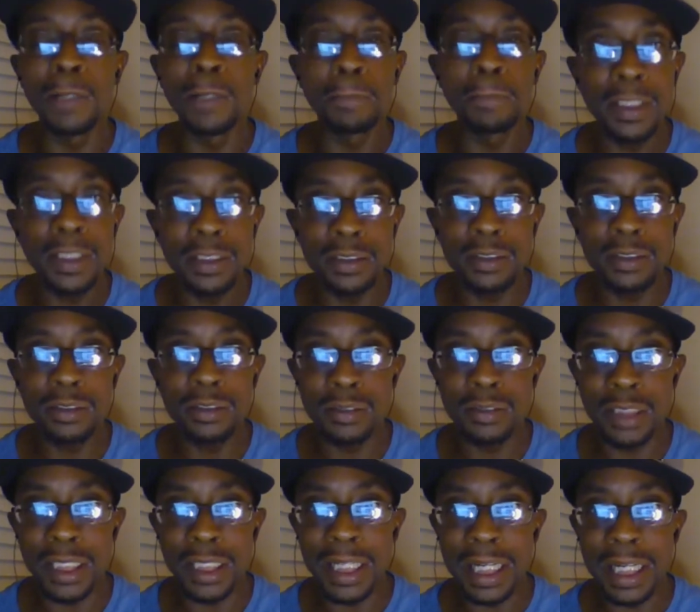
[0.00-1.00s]
Pierce
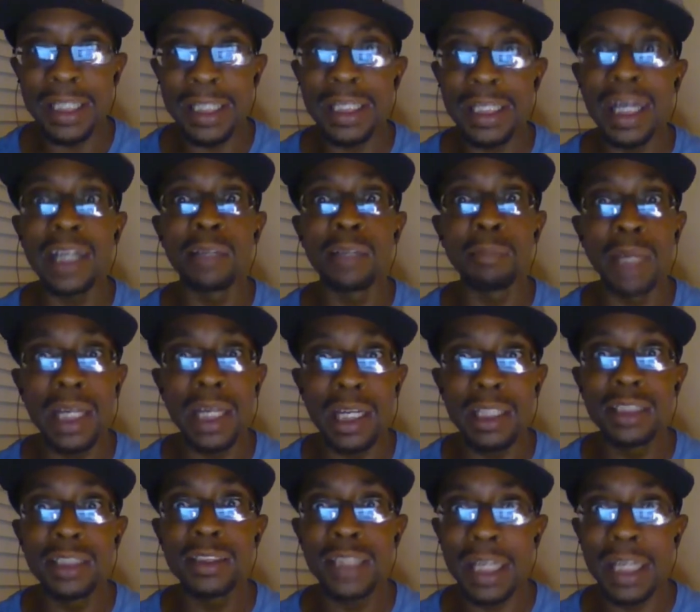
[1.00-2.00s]
then got a lot of
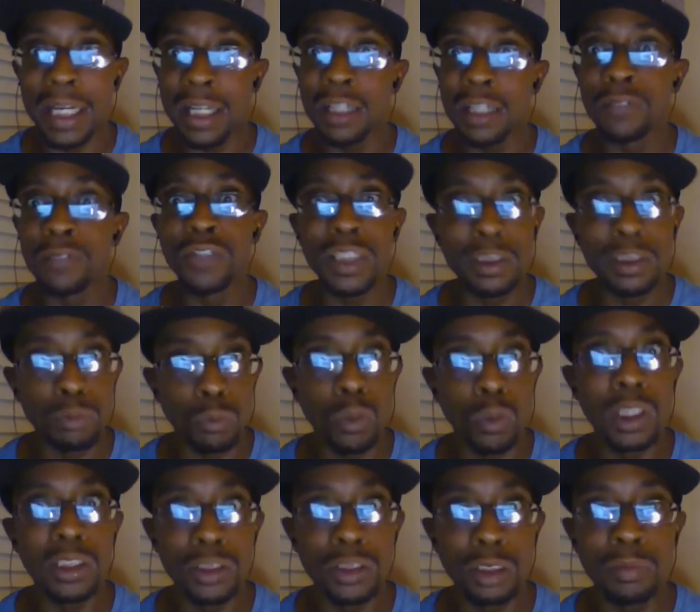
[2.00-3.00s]
mileage out of his
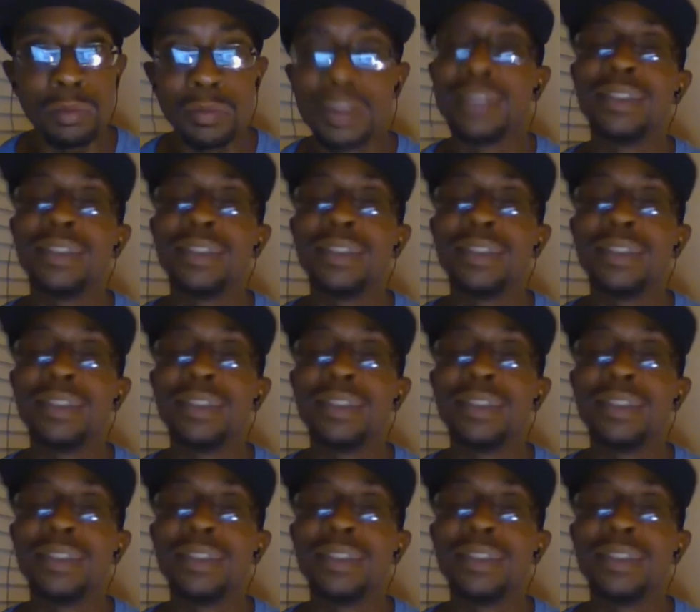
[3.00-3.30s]
one Super Bowl?